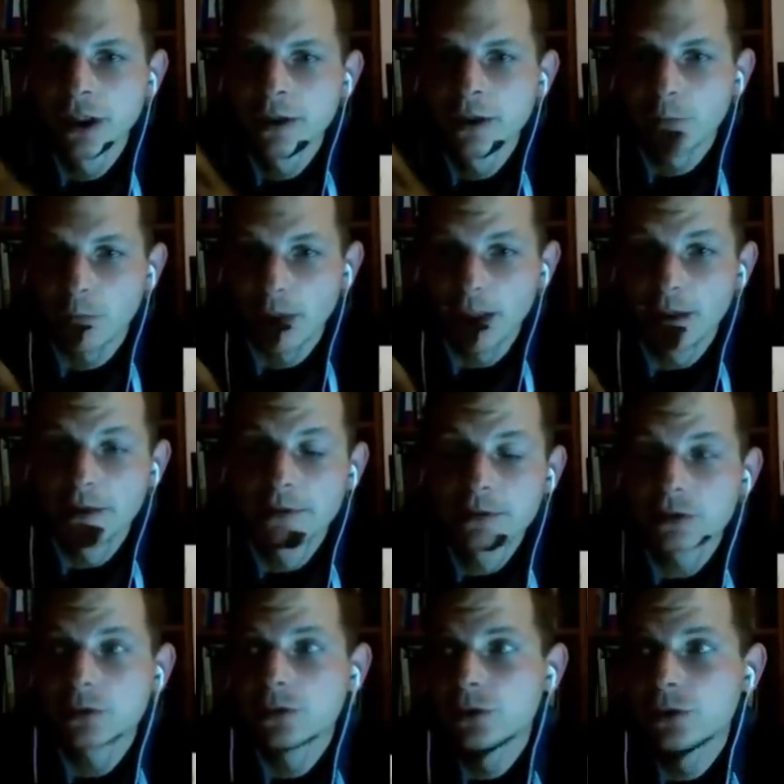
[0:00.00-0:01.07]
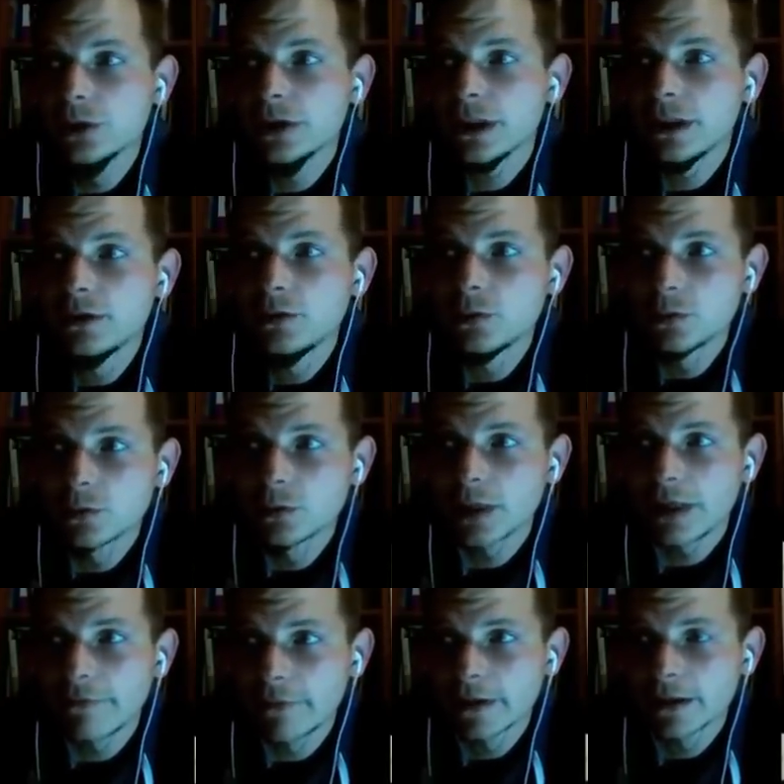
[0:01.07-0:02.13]
look into
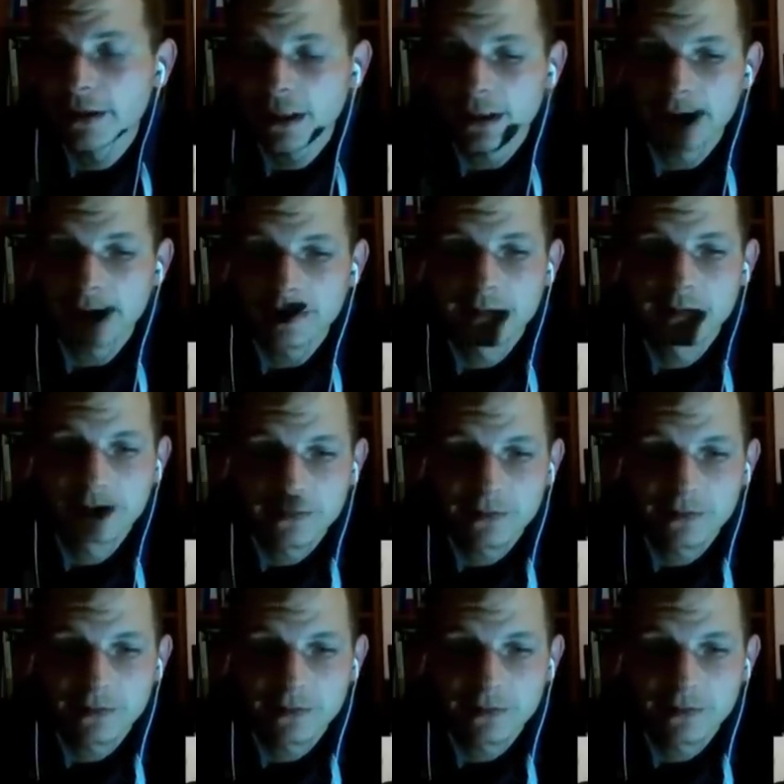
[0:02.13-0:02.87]
everything that is